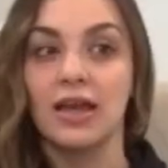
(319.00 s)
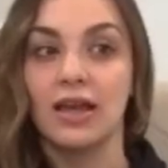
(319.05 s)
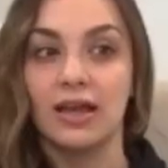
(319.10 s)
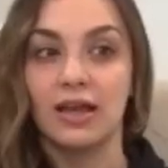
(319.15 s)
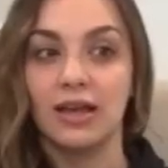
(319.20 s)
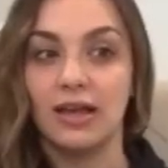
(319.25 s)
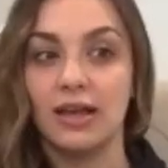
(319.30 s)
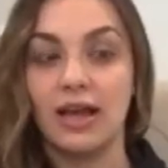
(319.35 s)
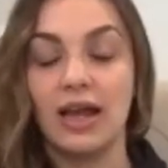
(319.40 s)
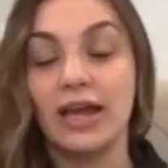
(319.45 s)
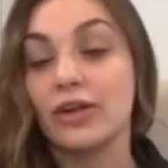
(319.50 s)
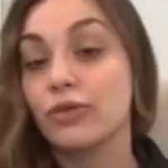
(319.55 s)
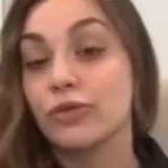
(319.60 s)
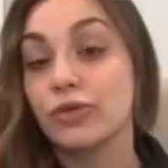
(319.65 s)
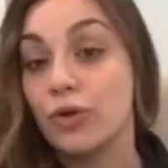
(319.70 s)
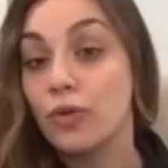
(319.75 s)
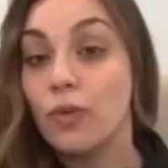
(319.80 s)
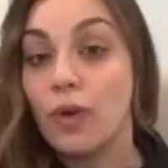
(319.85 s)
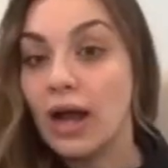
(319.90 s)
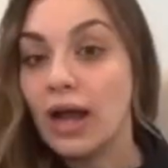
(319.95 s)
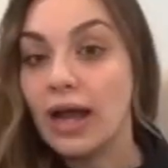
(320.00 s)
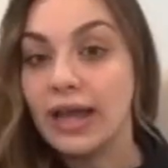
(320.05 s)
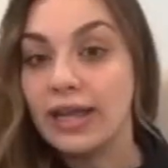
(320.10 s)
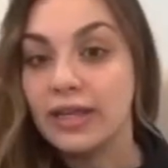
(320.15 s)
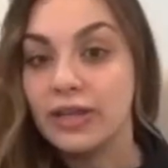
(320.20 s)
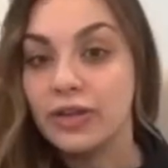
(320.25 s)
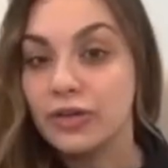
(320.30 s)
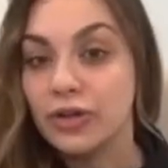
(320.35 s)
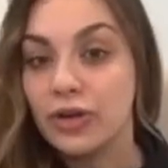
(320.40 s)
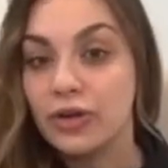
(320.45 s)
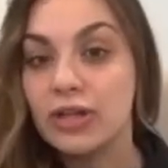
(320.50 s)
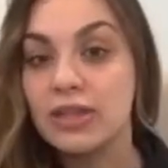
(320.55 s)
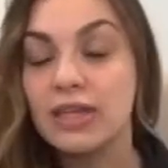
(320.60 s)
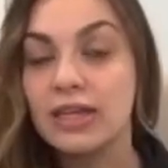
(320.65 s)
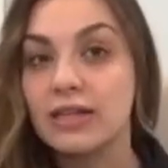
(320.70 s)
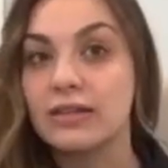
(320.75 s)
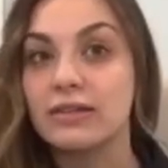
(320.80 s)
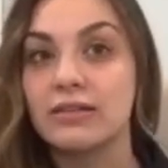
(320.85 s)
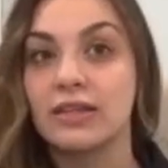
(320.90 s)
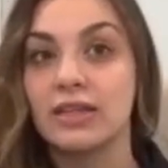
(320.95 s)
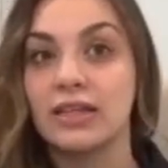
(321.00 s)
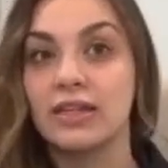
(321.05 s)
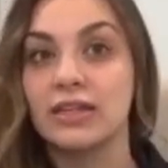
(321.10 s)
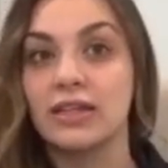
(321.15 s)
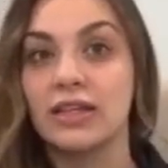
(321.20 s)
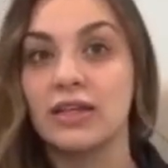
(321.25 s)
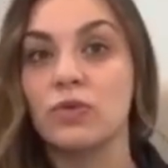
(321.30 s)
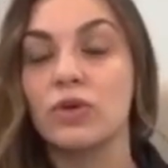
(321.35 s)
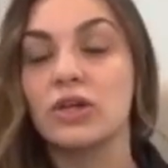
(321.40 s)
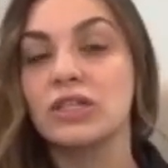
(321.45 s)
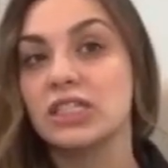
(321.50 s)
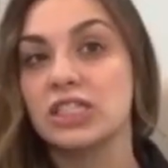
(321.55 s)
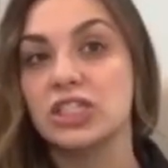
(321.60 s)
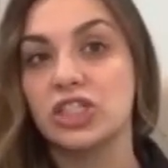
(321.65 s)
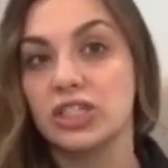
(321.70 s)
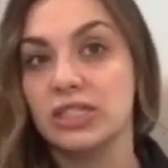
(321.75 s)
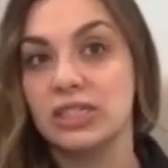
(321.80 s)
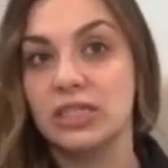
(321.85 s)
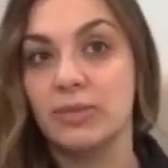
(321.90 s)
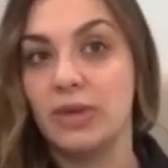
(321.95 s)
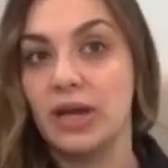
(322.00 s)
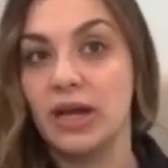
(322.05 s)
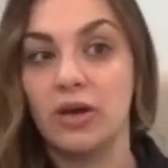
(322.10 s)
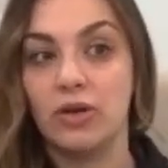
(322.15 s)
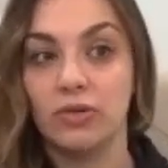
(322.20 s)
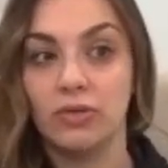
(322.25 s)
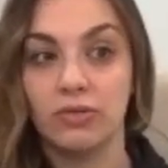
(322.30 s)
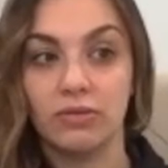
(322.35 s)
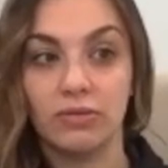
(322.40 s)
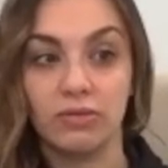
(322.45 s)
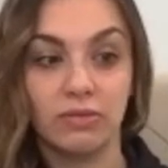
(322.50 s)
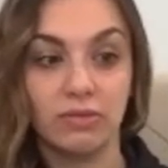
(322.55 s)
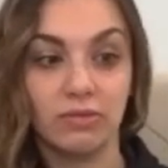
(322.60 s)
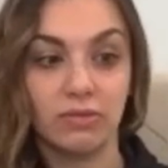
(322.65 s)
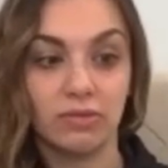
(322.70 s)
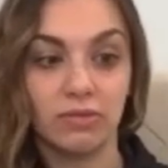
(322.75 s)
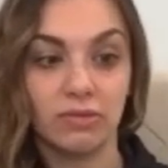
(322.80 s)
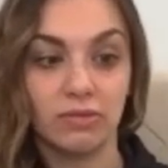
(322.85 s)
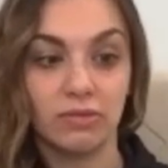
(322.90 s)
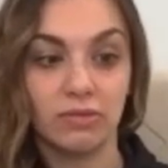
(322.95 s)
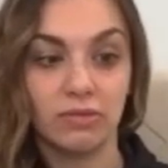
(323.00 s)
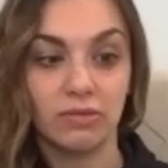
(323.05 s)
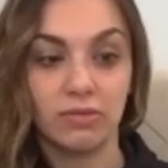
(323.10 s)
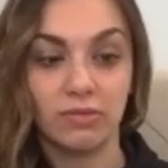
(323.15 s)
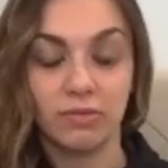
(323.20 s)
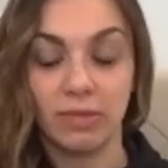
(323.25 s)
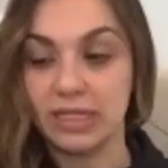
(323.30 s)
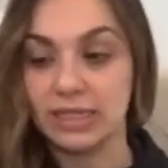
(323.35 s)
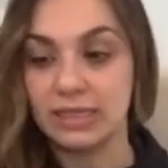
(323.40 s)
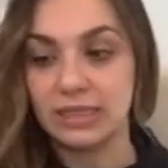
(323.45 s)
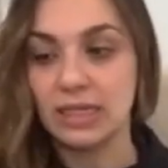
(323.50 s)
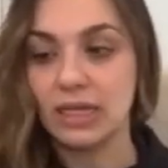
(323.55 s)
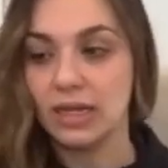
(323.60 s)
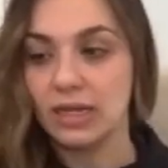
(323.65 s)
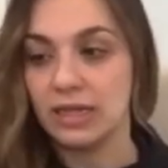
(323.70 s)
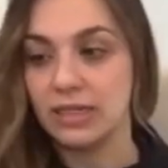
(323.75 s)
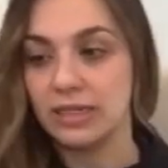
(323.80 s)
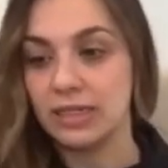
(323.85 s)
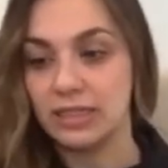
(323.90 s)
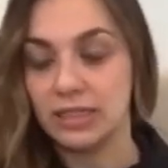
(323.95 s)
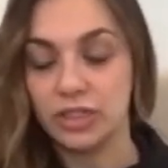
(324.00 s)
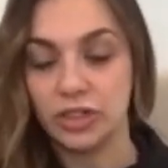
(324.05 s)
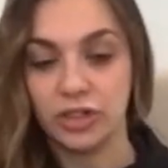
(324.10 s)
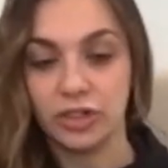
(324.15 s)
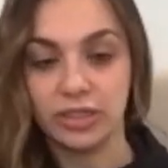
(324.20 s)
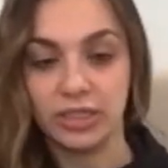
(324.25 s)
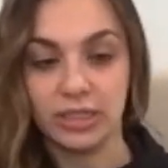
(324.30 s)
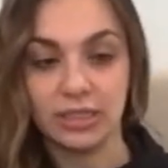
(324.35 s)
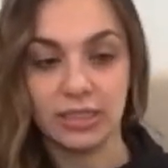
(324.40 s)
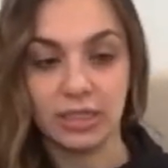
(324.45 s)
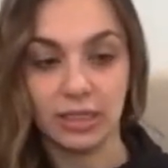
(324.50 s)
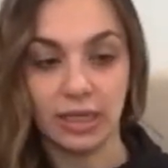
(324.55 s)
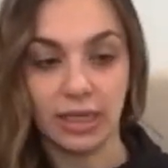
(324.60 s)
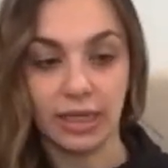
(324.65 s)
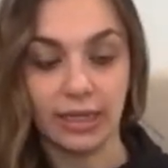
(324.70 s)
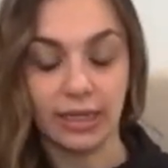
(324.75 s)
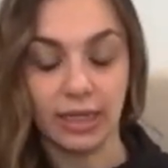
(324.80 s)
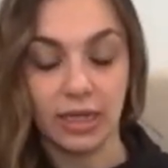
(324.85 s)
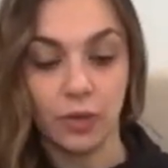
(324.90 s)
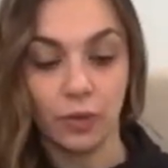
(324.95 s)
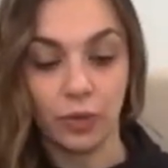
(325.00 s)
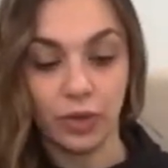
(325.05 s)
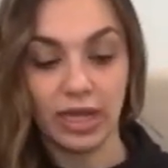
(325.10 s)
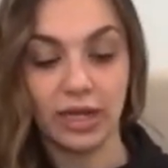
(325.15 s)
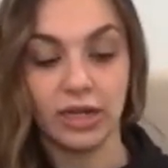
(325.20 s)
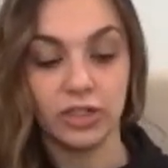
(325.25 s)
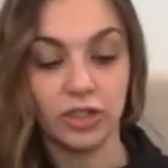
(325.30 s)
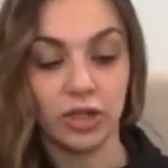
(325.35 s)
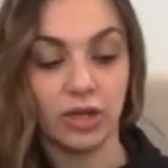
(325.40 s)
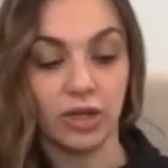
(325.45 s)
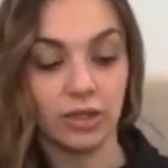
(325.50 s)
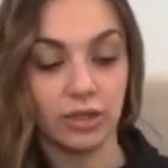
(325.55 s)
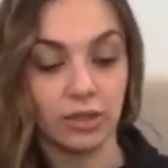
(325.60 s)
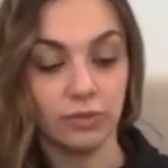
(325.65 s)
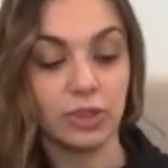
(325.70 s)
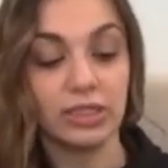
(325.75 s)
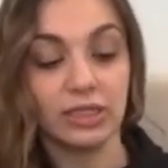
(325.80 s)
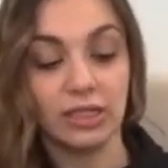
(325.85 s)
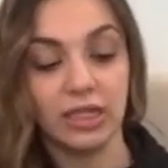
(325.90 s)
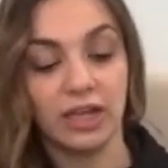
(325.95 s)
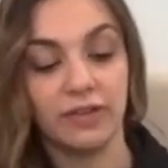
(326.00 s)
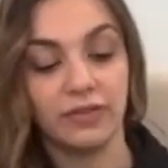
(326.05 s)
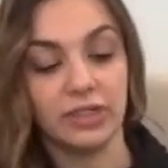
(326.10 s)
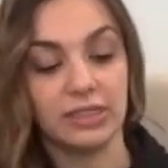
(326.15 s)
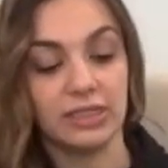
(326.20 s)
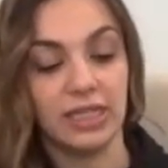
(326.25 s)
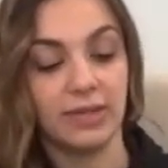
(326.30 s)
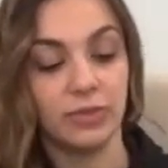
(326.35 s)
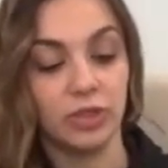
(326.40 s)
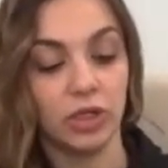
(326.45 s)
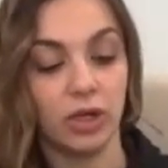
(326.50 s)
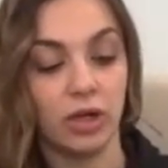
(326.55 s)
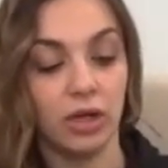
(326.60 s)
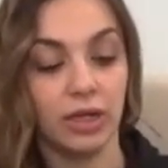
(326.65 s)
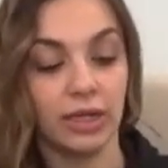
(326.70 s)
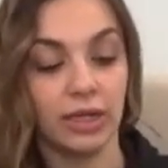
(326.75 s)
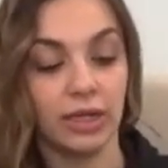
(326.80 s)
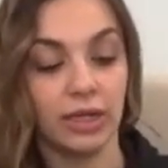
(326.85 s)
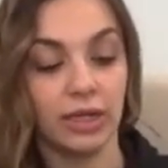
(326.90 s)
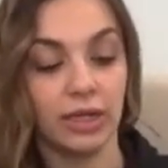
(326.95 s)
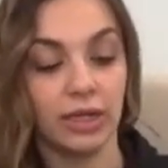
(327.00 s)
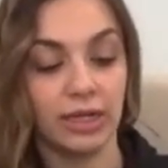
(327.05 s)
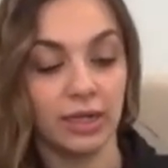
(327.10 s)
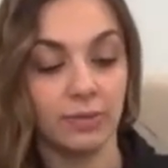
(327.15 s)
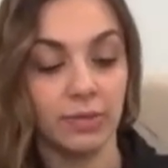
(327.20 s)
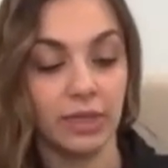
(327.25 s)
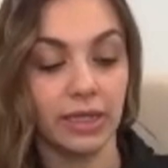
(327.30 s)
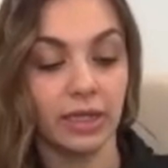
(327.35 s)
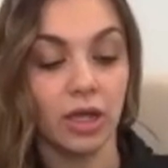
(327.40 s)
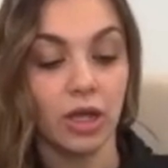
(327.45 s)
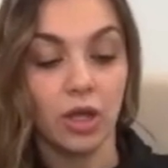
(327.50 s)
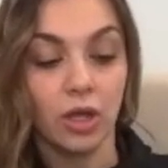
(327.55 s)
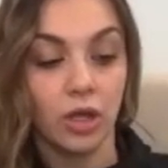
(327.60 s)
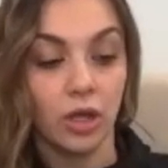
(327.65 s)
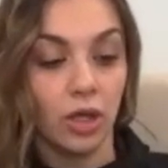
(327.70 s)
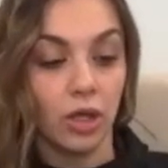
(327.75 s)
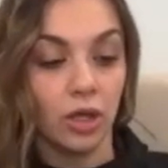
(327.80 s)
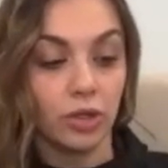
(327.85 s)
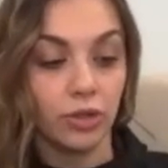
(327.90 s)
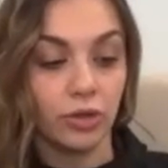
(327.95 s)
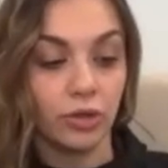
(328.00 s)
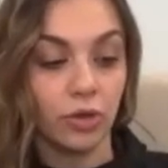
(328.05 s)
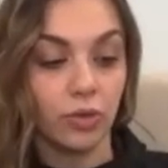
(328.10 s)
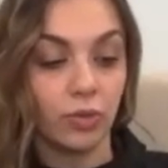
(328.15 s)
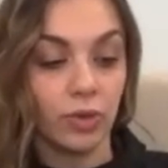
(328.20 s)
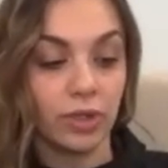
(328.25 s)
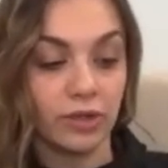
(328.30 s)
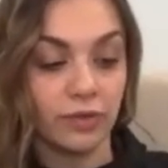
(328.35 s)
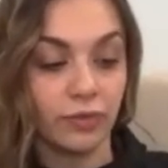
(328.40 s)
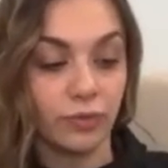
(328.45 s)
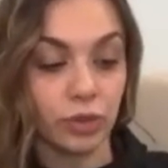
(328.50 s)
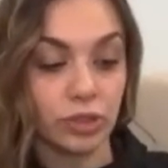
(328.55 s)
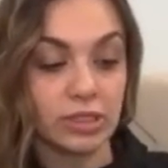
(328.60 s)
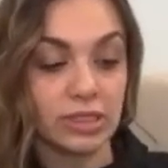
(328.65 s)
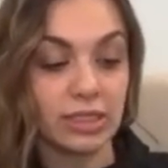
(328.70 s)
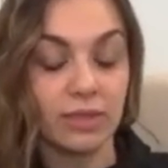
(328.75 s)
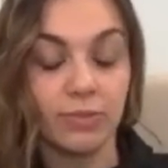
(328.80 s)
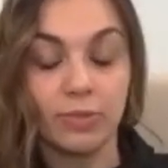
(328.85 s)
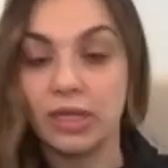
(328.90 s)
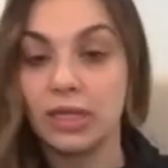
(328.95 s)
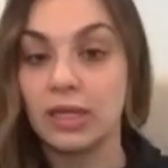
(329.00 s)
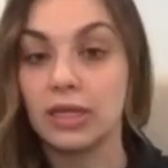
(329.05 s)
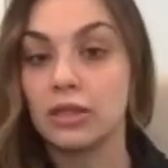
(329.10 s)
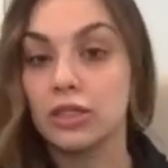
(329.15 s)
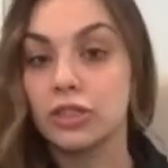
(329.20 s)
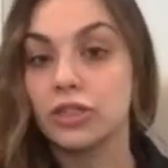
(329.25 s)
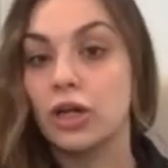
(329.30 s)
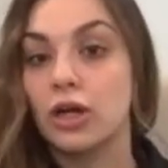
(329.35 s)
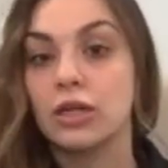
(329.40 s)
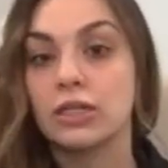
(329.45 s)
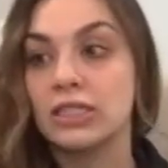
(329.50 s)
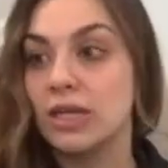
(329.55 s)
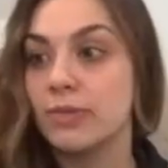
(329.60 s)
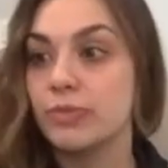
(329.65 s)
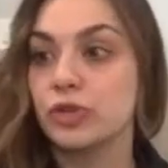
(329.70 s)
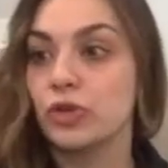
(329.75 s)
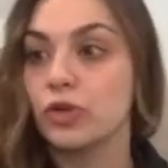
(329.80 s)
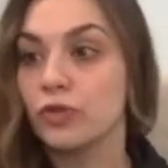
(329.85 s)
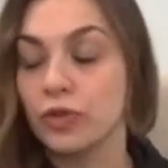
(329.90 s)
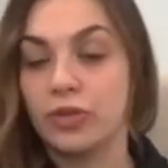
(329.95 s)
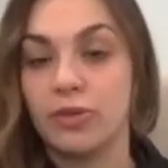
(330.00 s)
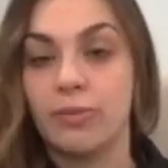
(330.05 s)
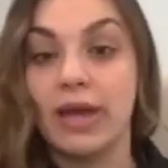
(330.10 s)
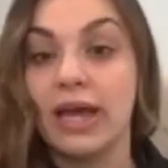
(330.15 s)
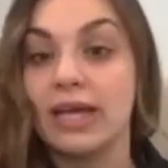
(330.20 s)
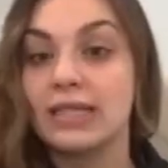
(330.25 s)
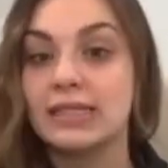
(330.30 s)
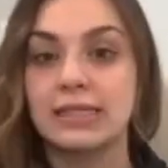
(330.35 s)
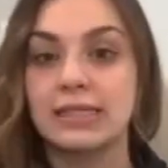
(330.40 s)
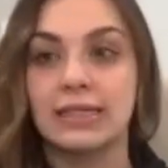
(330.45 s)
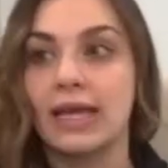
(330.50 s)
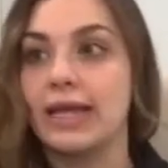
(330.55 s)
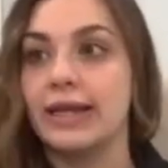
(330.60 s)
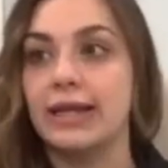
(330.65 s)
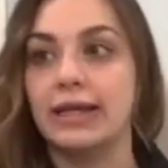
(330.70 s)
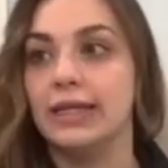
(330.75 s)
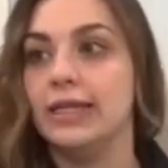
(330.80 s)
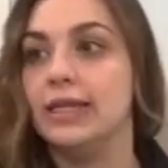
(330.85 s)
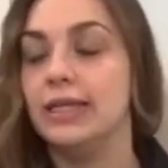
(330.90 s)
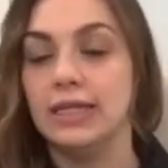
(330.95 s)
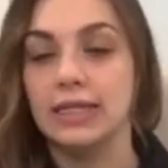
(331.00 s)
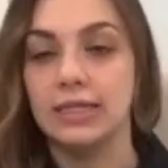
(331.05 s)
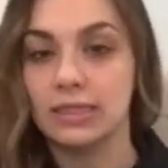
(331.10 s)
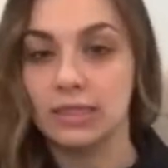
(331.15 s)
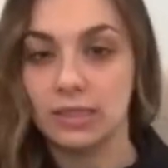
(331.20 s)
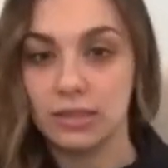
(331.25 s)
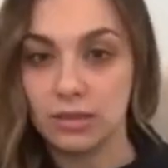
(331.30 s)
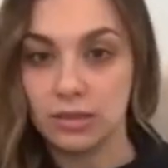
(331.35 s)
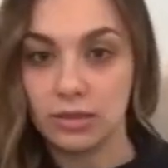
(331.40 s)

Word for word: I don't know why, you know. And then it wasn't just about my son. It turned into like, we had a dog, we still have the same dog. And I'm like, you know, what if we're sleeping and the dog tips over the bassinet and he eats